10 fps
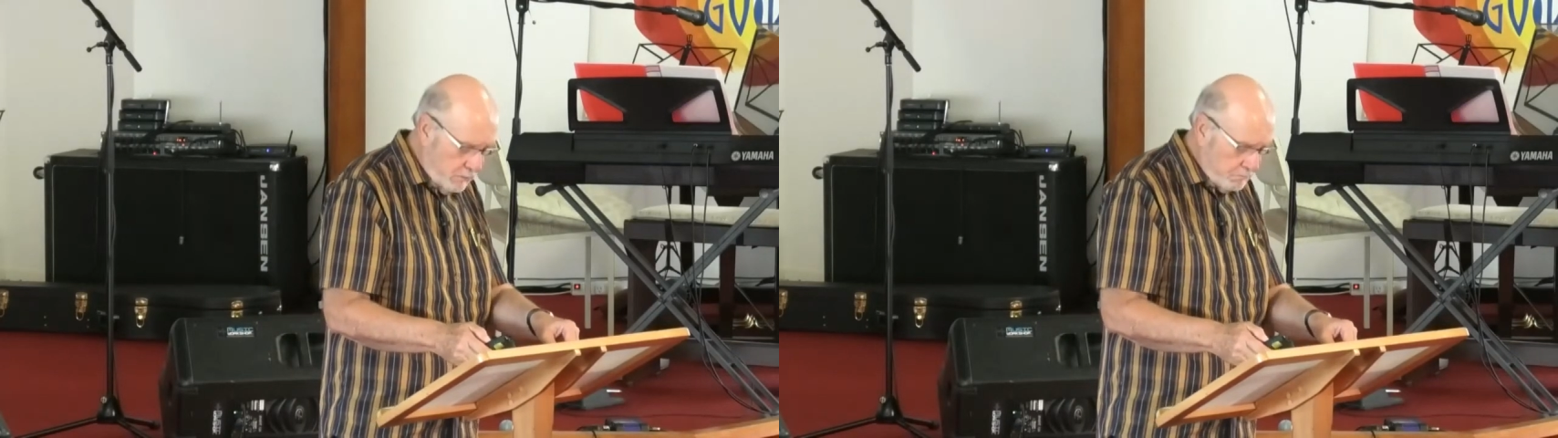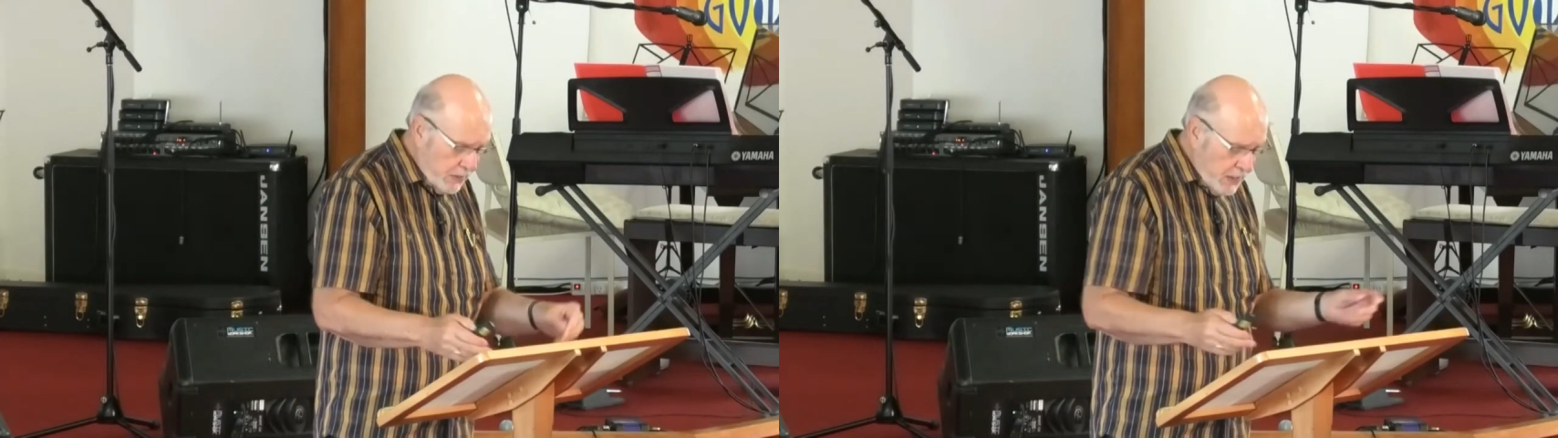
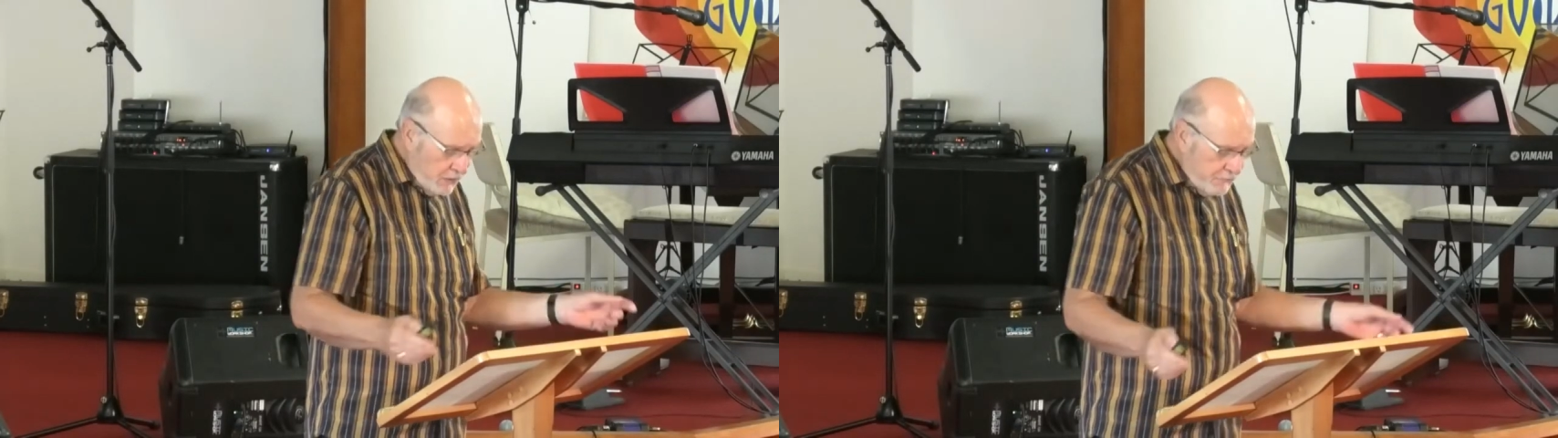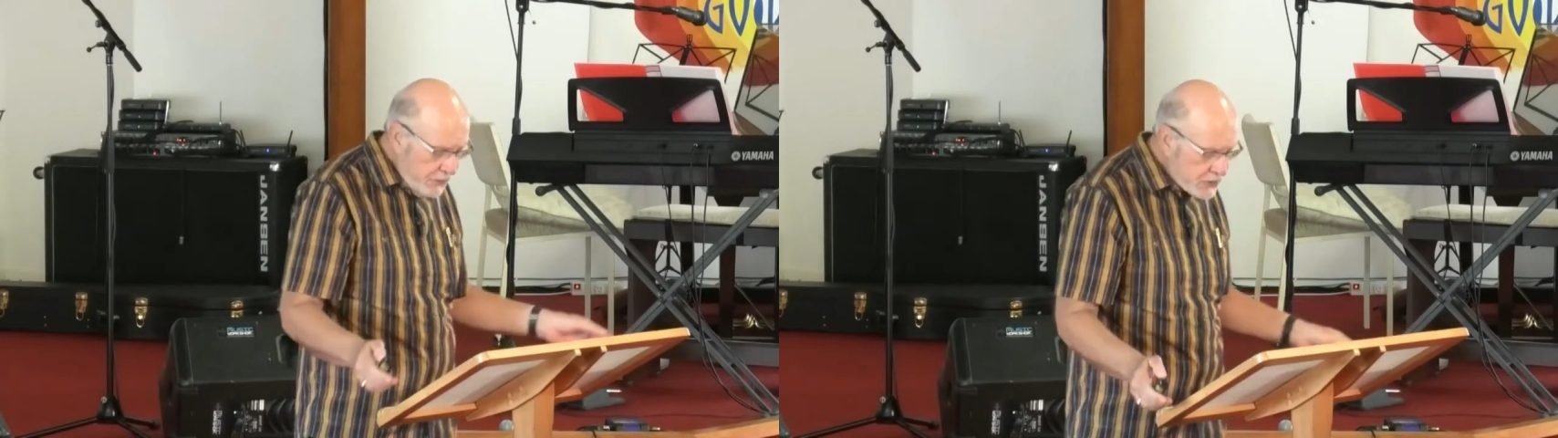In
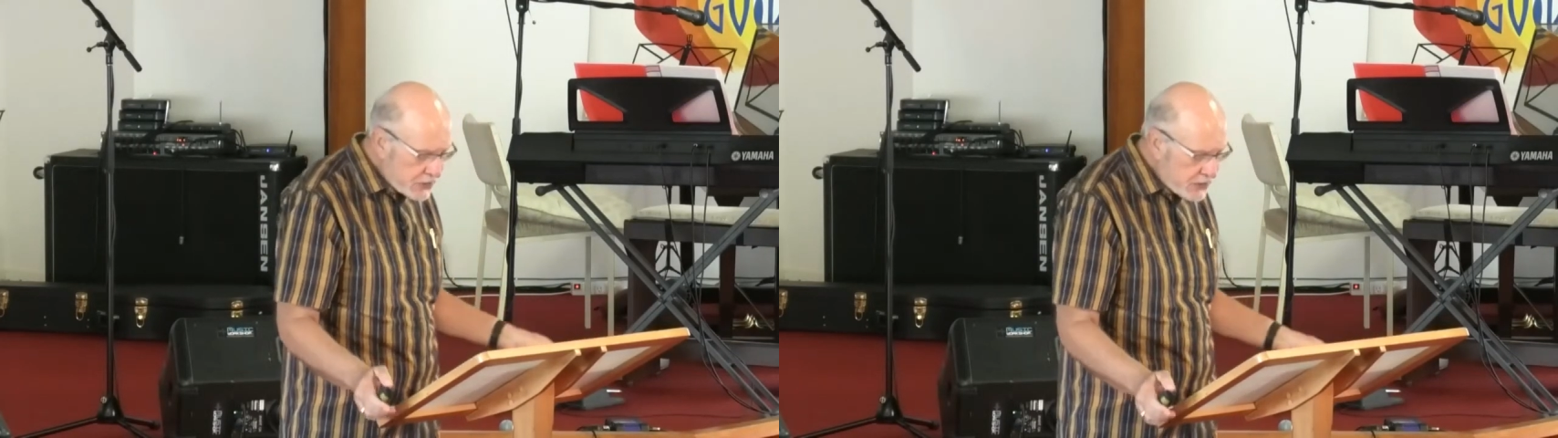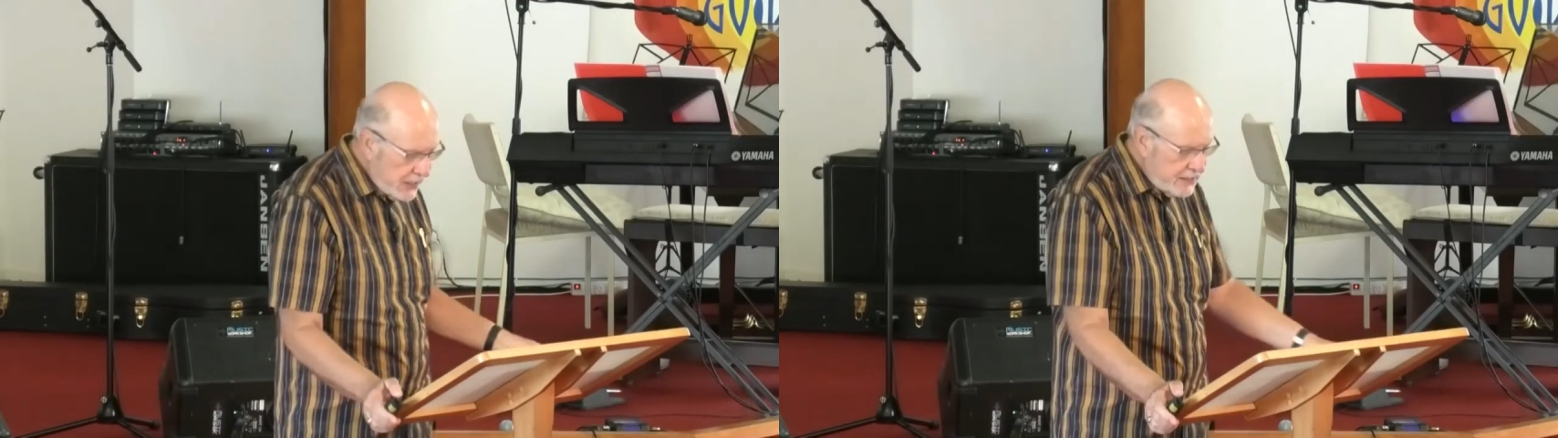verse
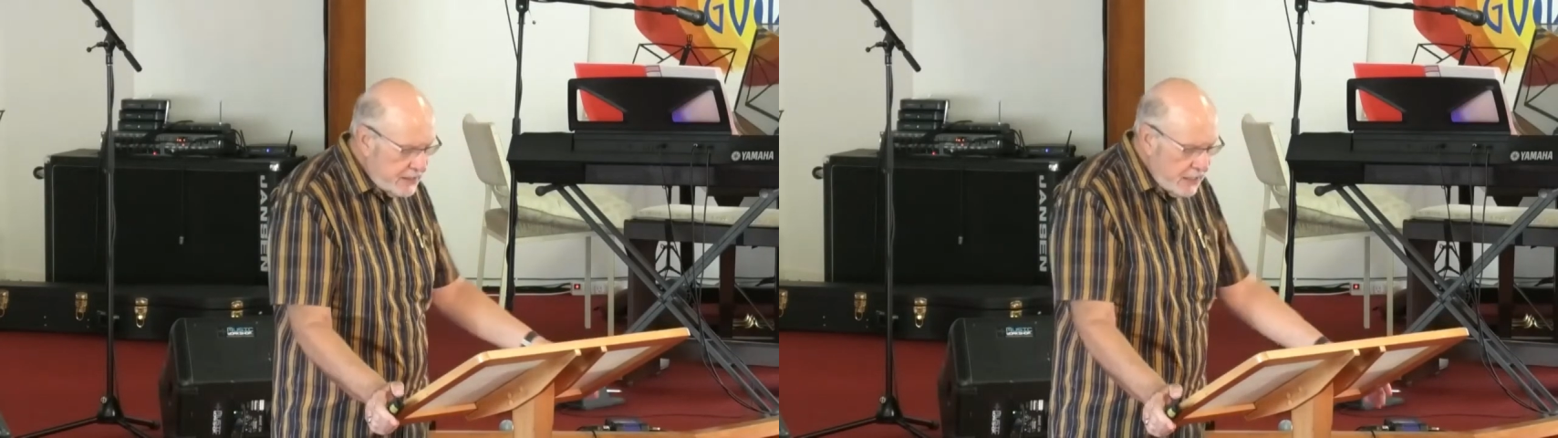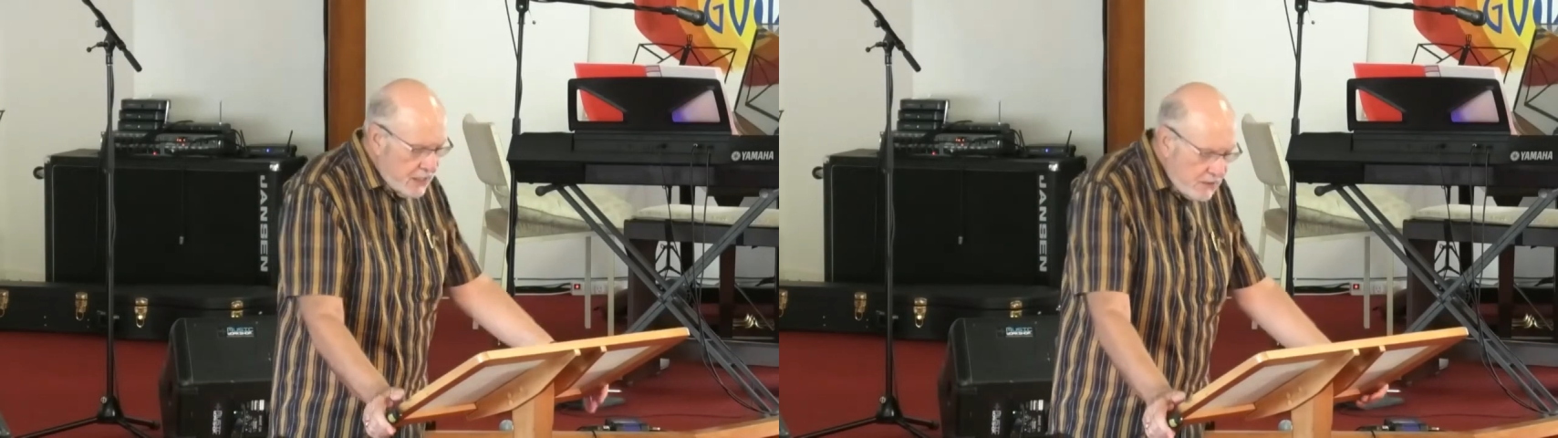9, the men